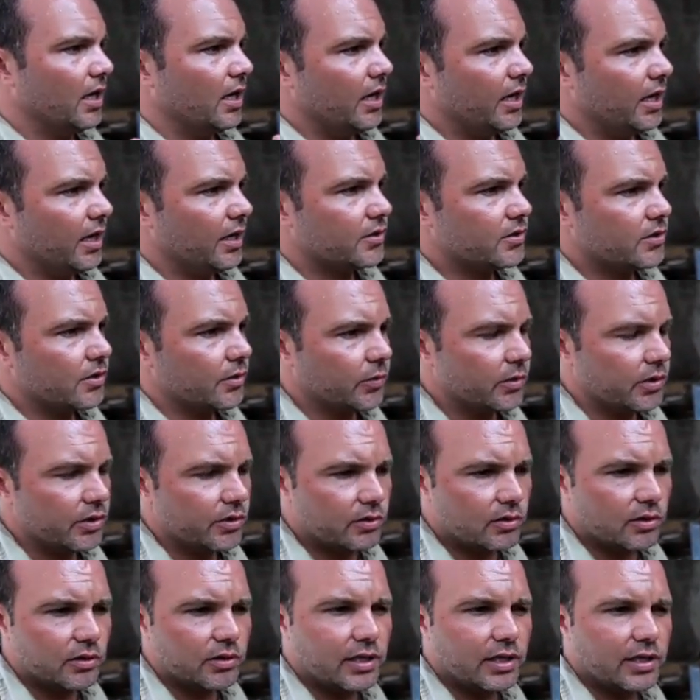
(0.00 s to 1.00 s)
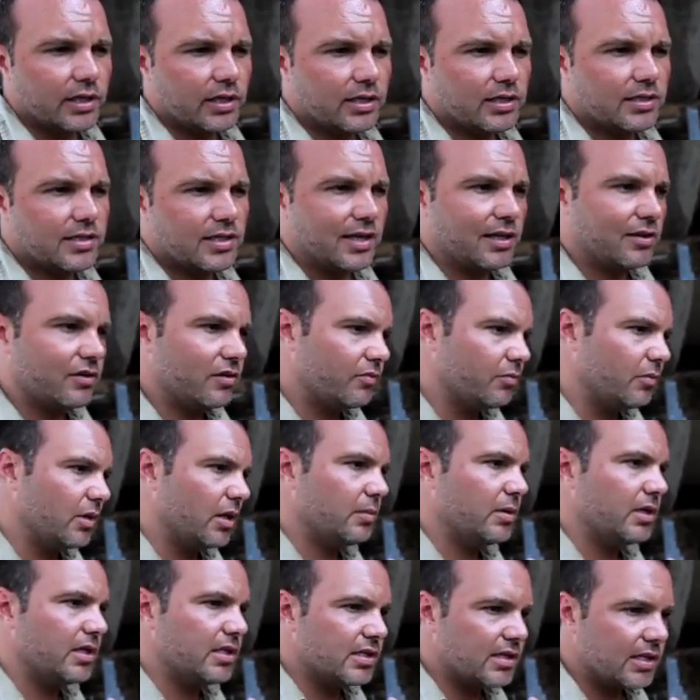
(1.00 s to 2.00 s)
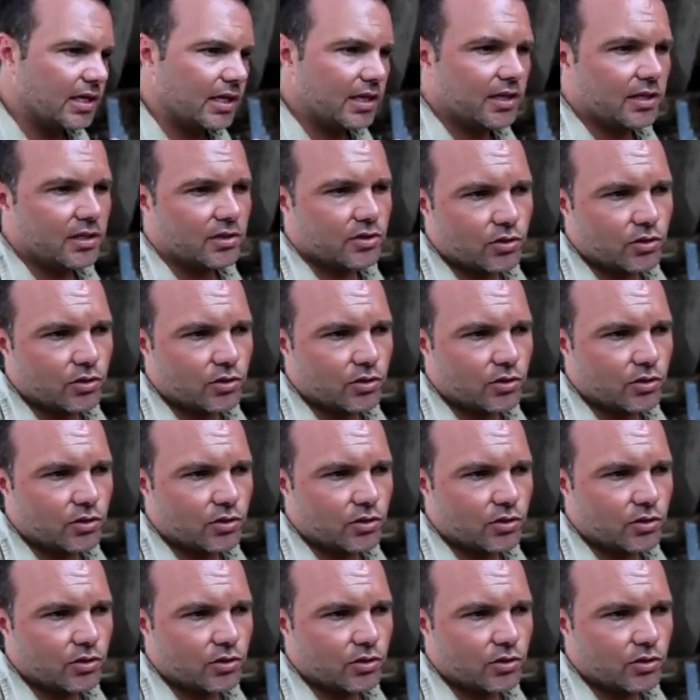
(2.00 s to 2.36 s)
And so when you're looking at a town of maybe 10,